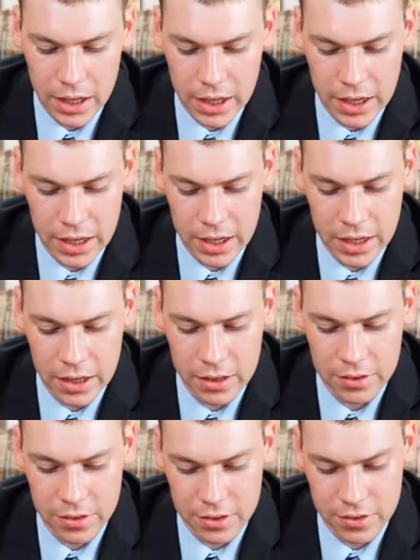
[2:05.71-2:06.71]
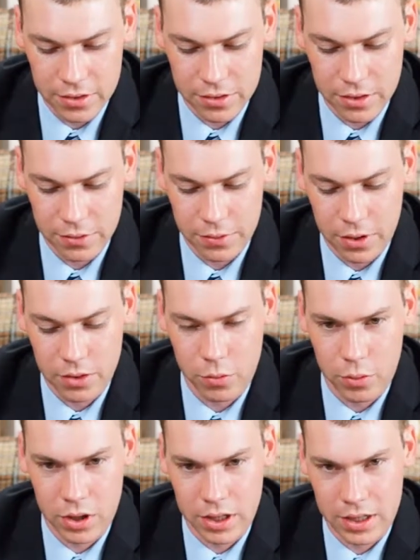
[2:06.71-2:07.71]
And this is the
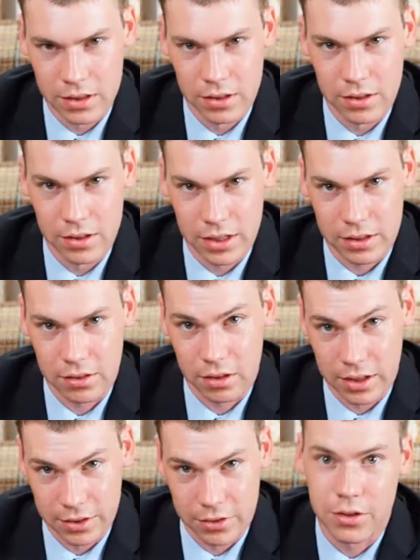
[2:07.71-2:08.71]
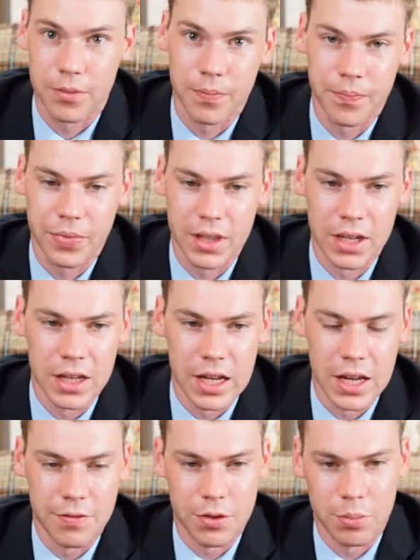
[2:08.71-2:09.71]
front where it can detect laser.
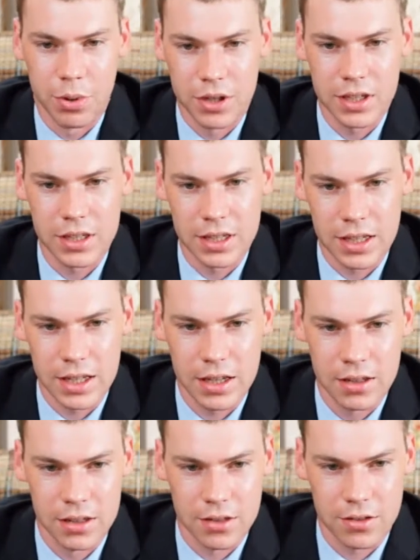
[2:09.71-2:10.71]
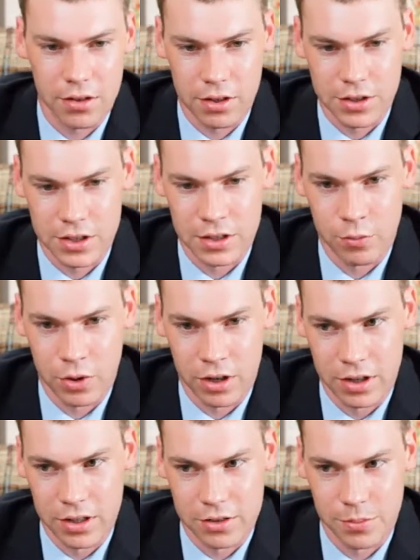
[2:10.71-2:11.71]
If you put it in a hidden installation
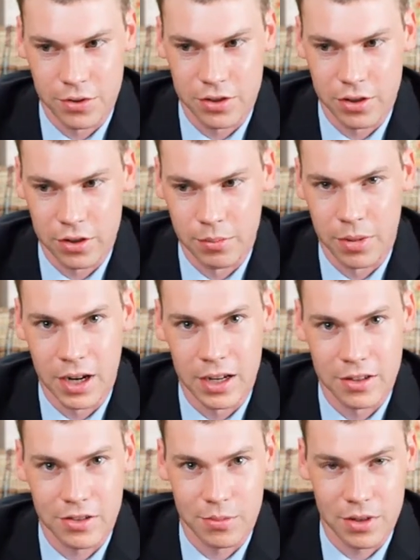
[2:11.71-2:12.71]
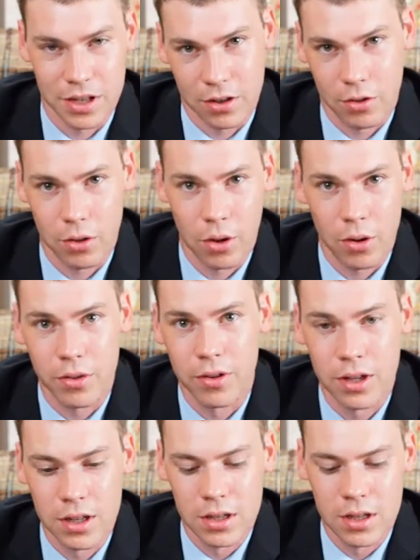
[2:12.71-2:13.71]
where it's obscured by some kind of cloth,
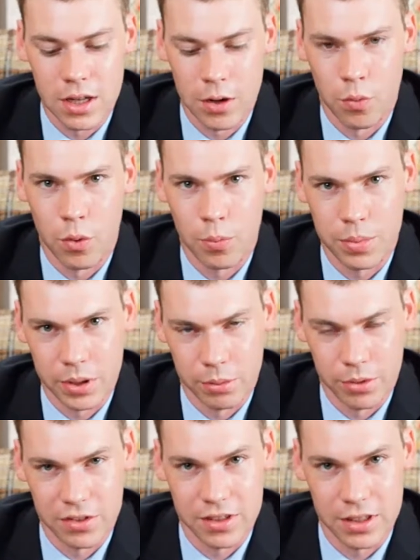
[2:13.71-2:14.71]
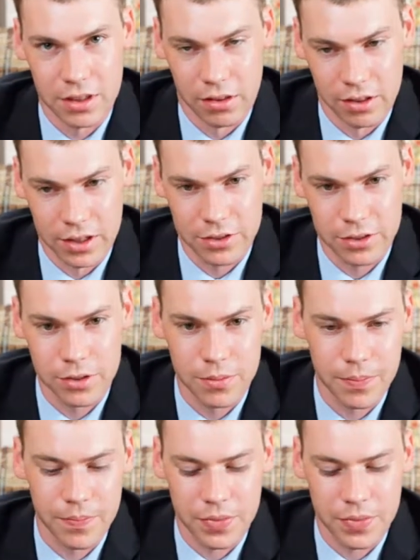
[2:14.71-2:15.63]
it won't be able to see the laser.